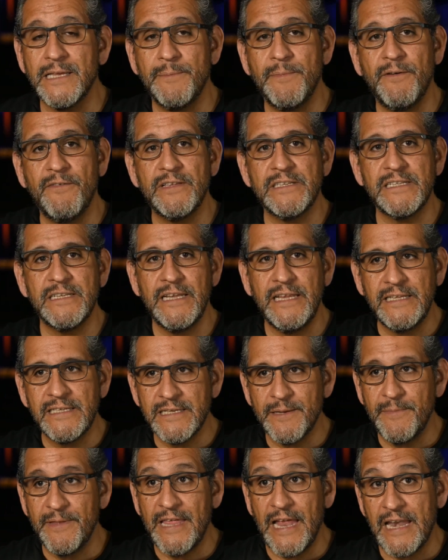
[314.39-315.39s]
Some of us need
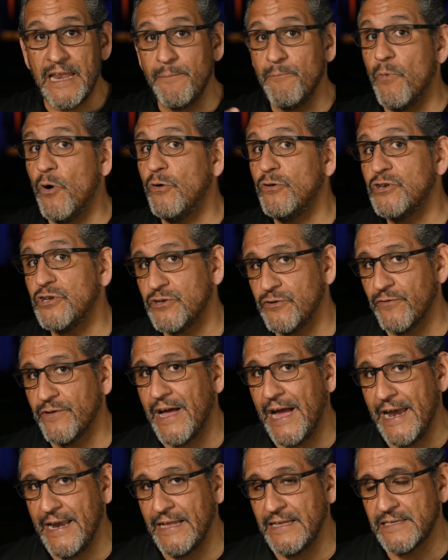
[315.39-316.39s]
some of that emotional
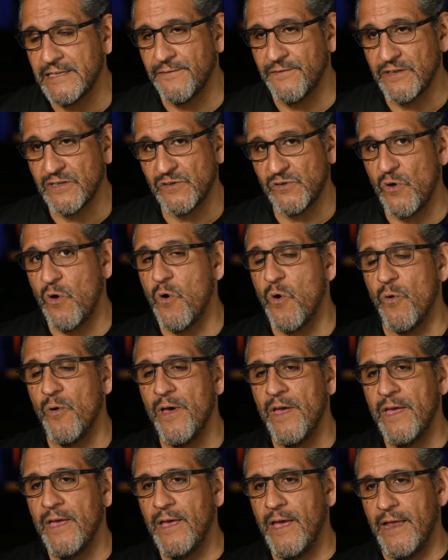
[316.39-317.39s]
guidance of the
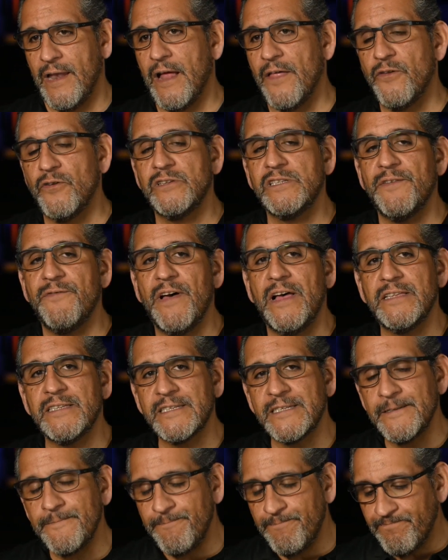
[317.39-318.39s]
soul. And others of
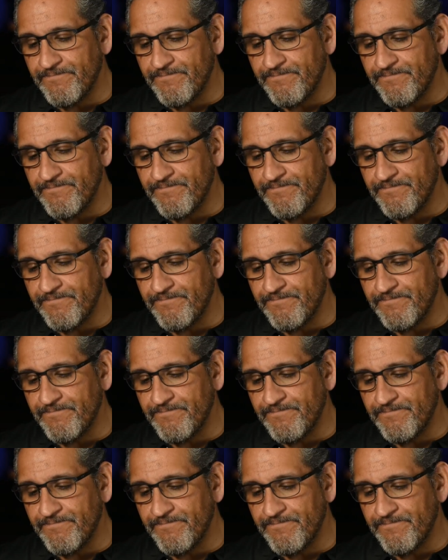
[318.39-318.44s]
us,